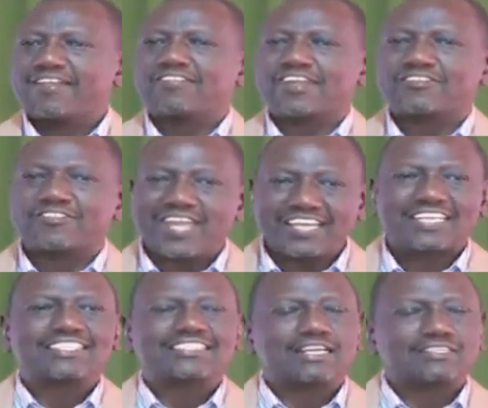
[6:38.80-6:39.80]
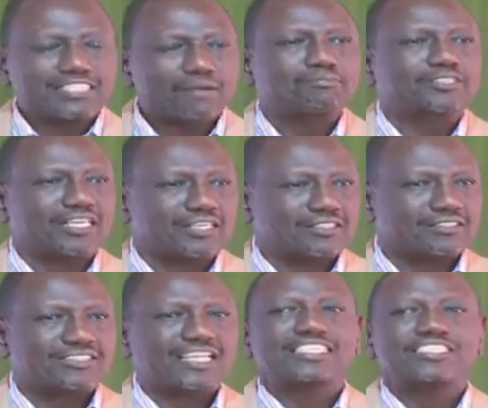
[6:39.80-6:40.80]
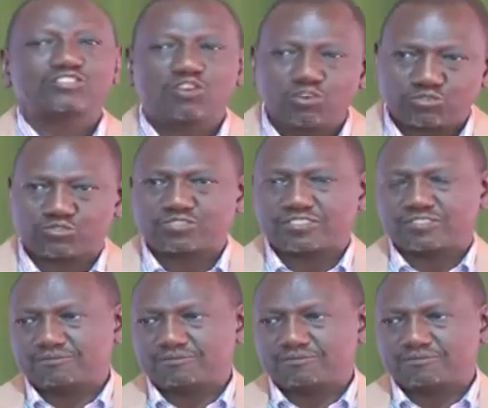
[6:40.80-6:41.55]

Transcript: that that is a chapter that is closed.